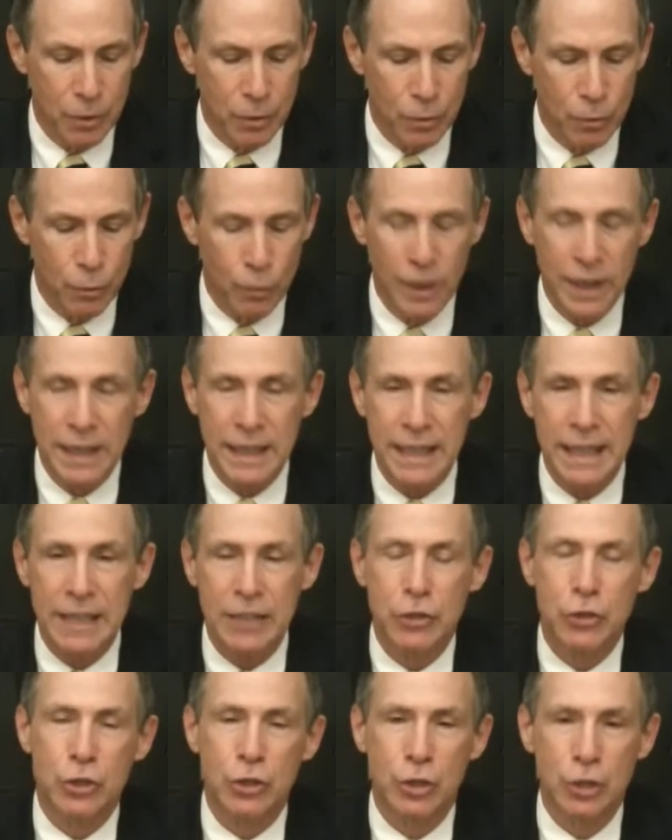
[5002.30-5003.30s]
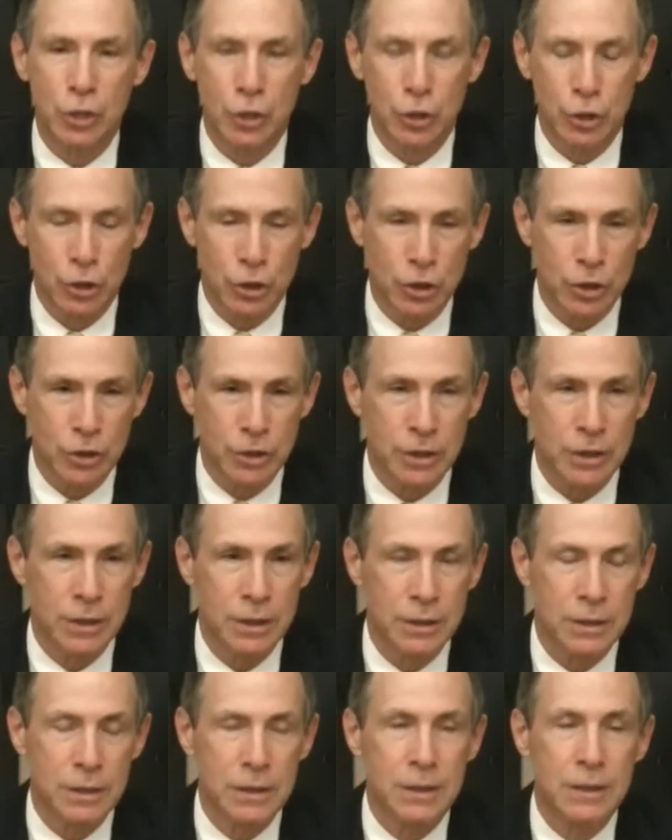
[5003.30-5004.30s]
We need to learn
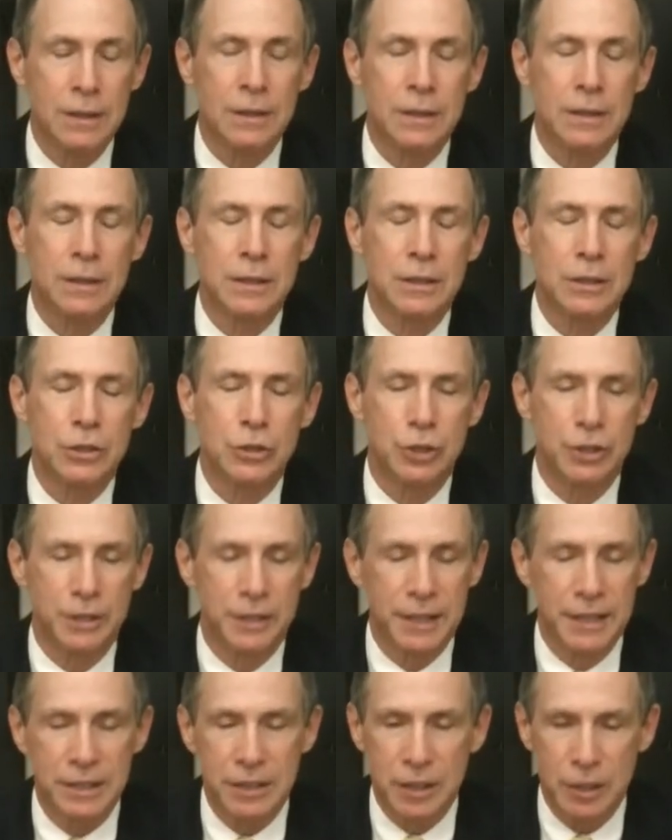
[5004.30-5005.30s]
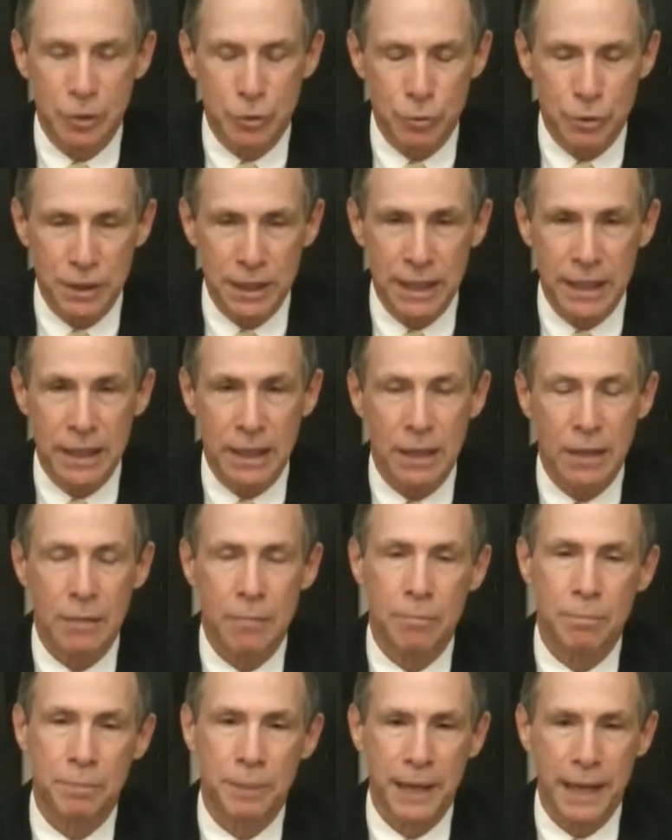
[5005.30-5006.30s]
to disagree
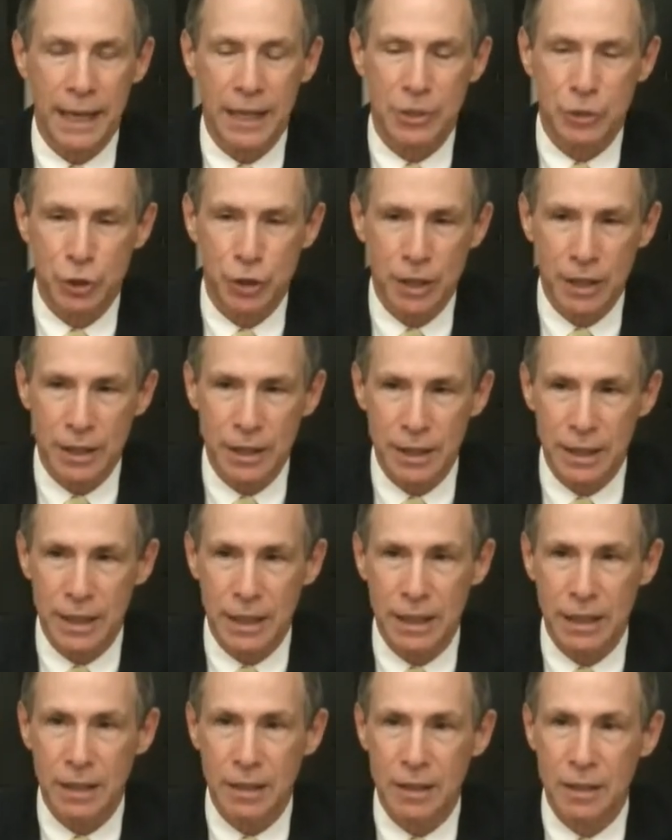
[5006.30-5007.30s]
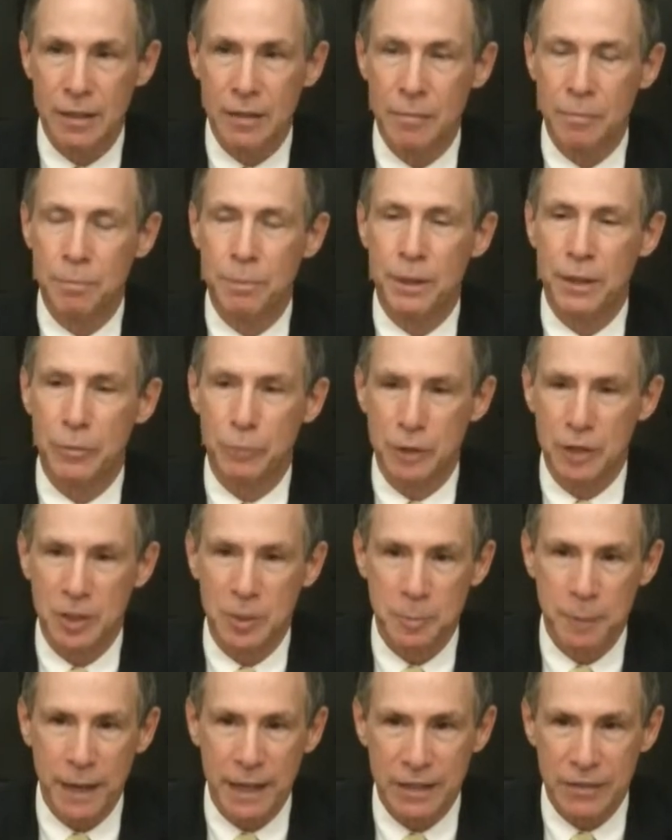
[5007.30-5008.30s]
passionately but
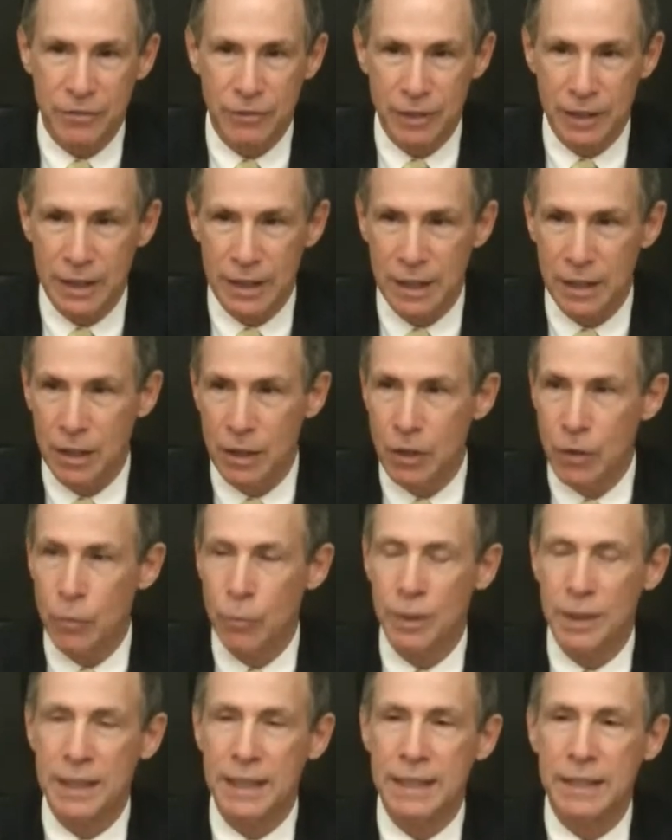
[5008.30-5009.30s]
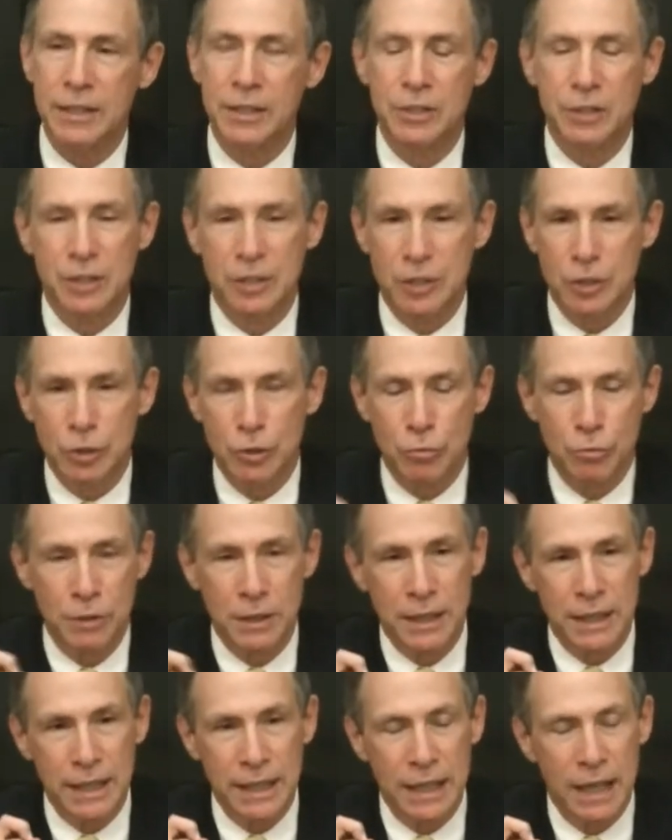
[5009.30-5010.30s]
respectfully. We need to
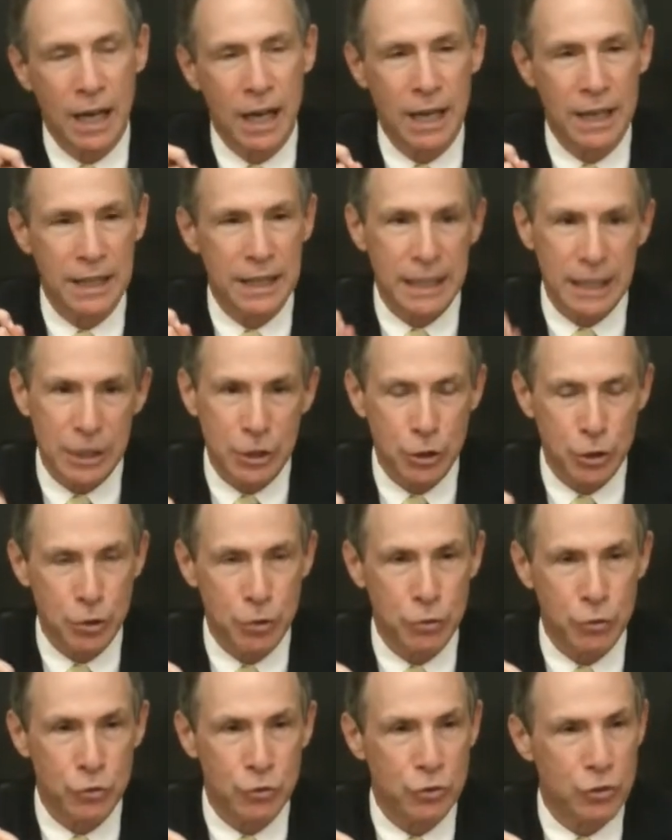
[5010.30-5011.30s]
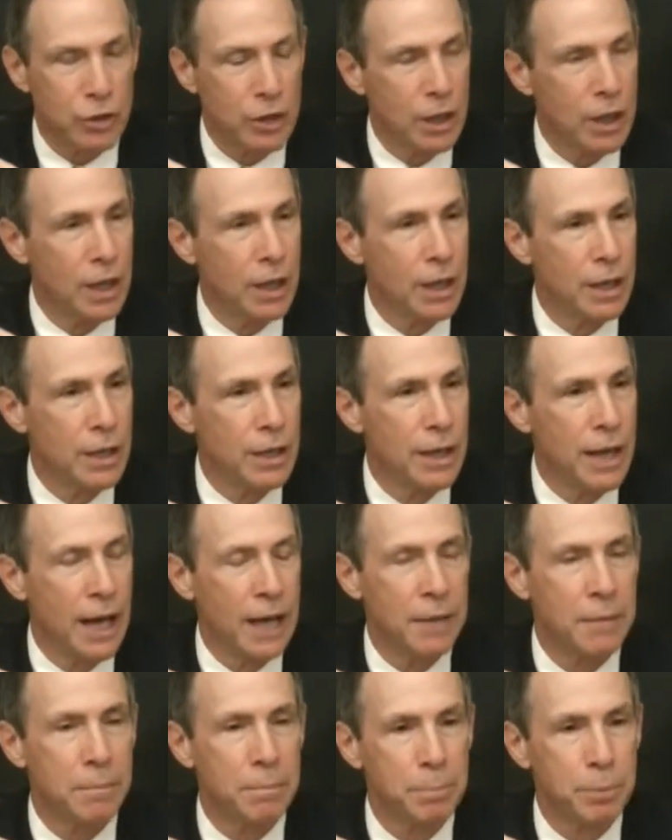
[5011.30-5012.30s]
disagree on issues,
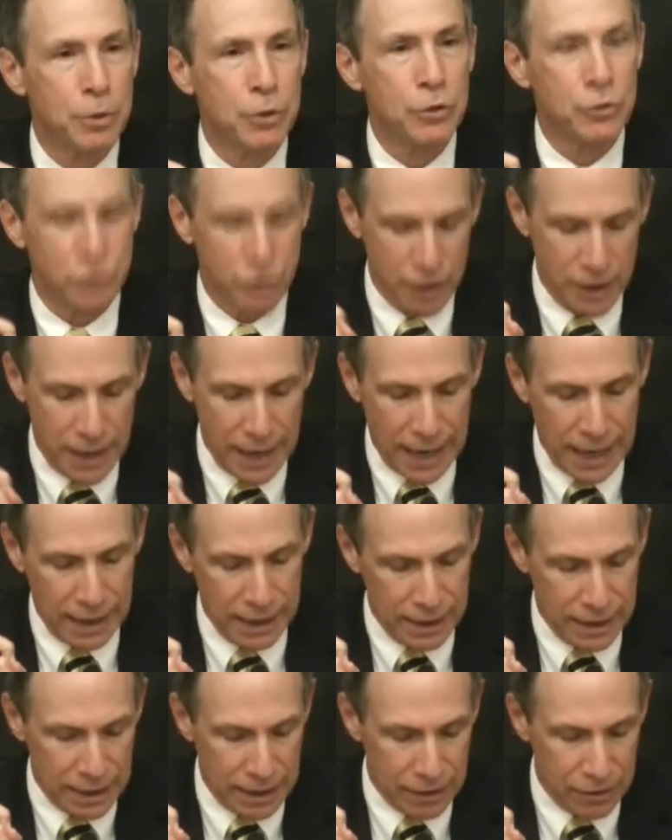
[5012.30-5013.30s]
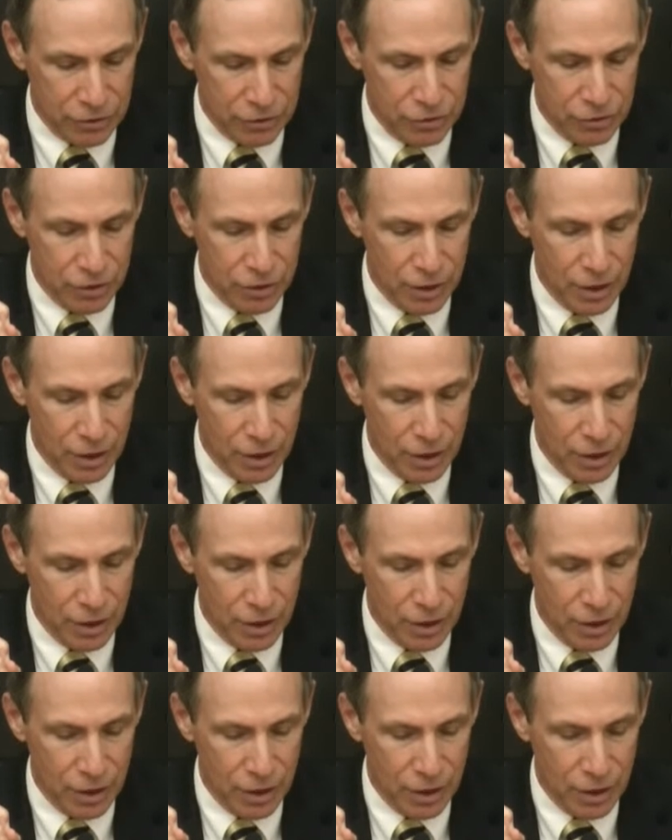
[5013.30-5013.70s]
not personalities.